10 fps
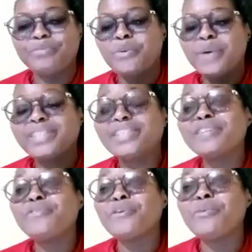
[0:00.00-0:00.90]
waiting
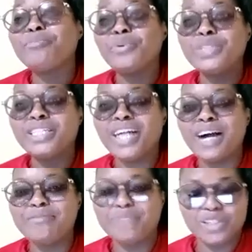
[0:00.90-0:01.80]
for your book
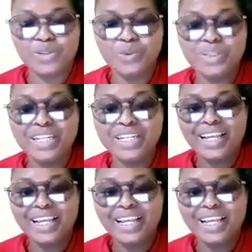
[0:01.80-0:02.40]
coming soon.